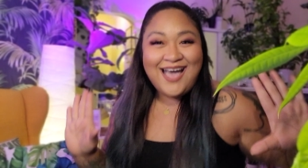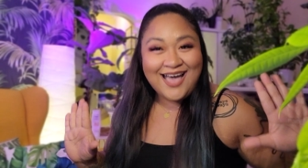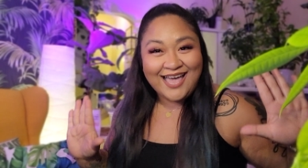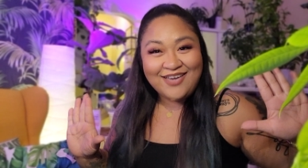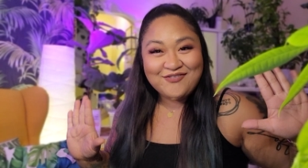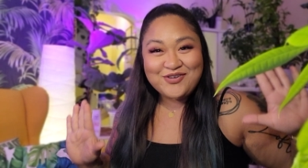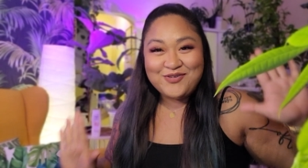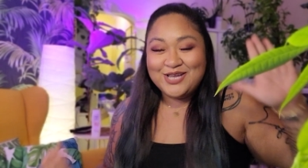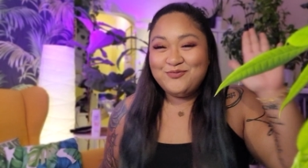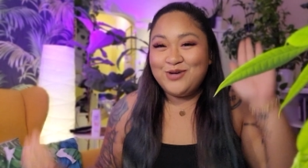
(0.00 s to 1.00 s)
Hi,
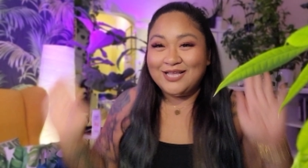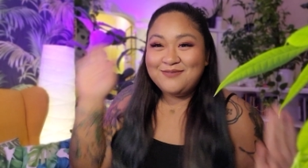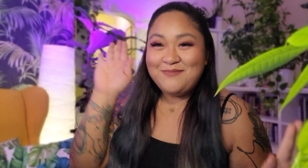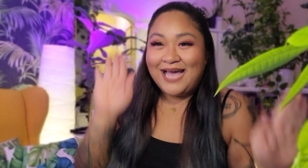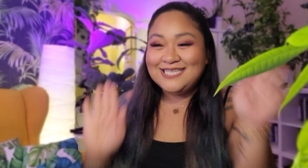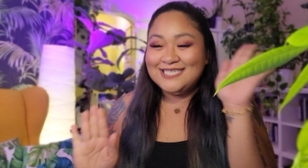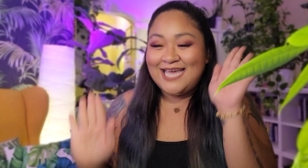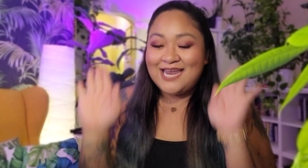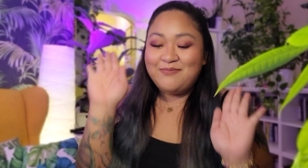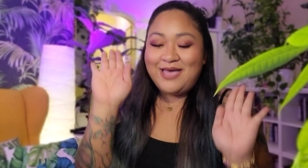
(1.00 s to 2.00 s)
everyone. Welcome back to
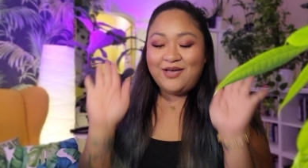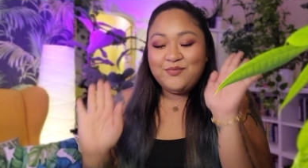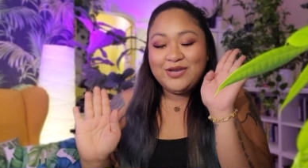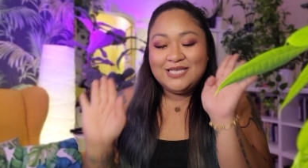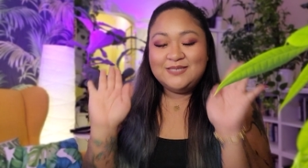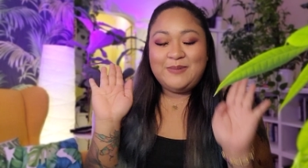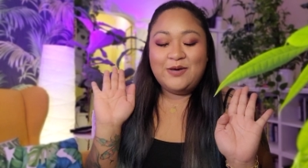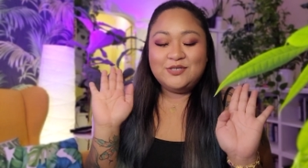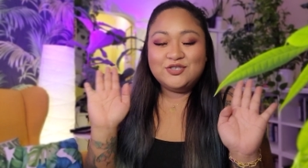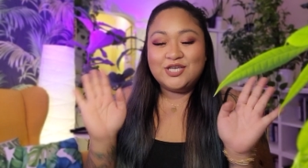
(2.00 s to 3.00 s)
Danabelle Reads
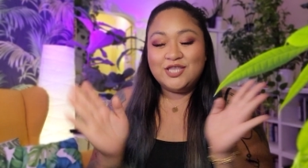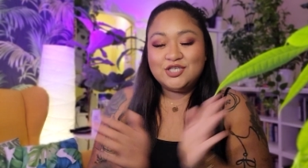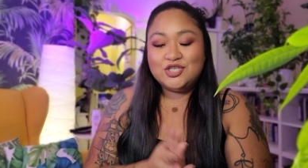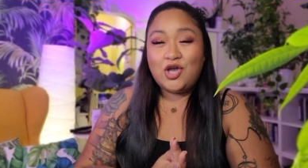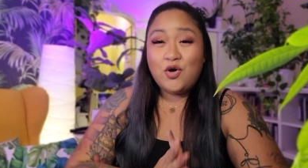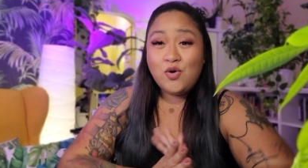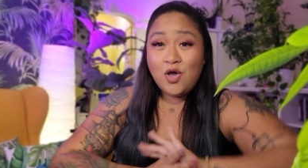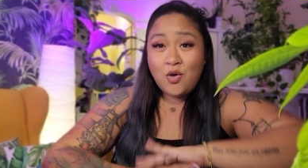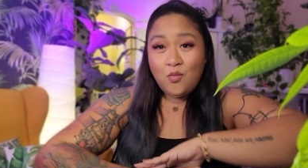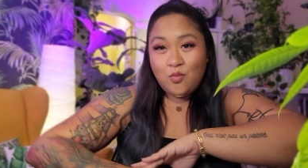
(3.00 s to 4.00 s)
Poetry, the show
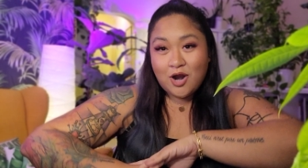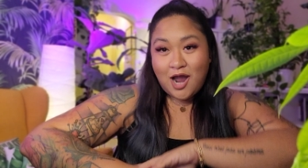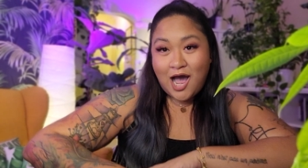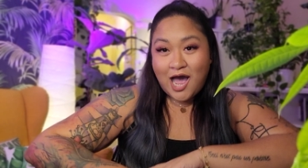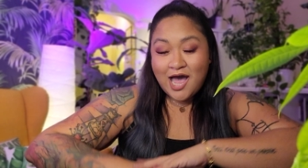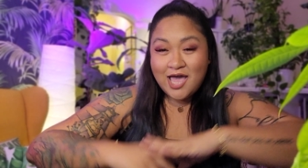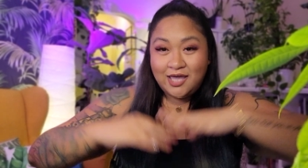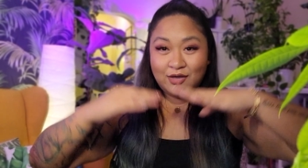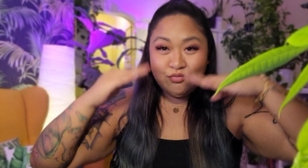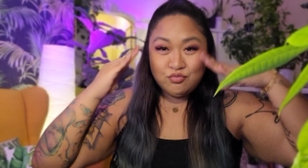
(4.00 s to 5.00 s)
where
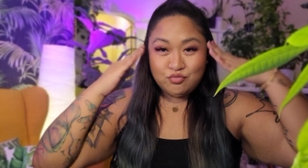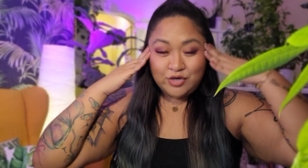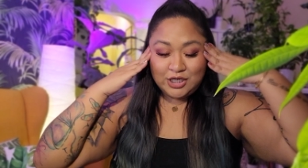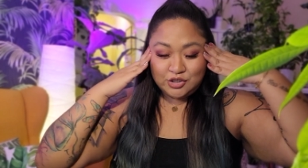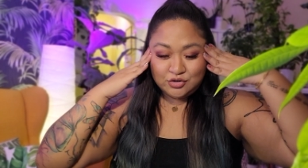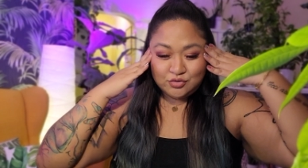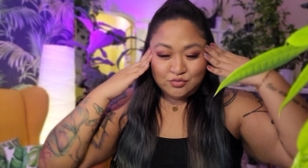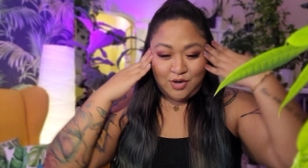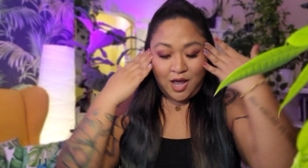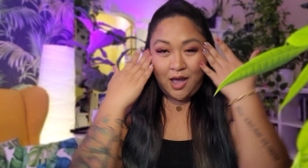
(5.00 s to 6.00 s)
I read
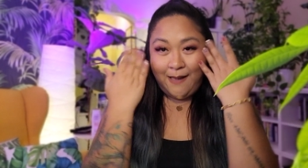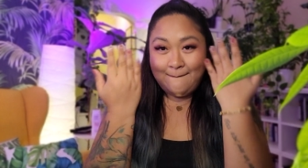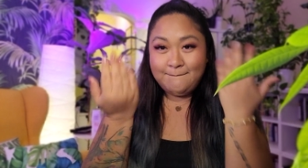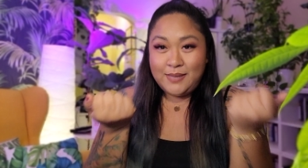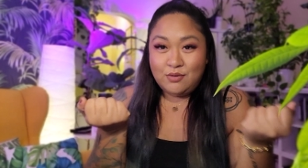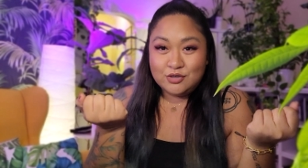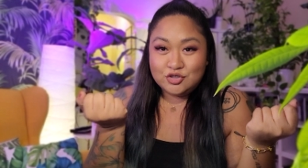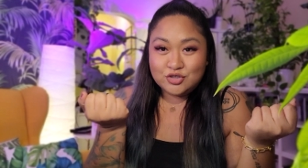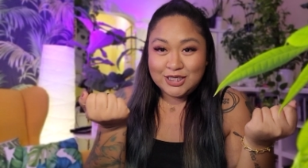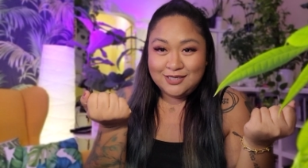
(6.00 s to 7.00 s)
you poetry.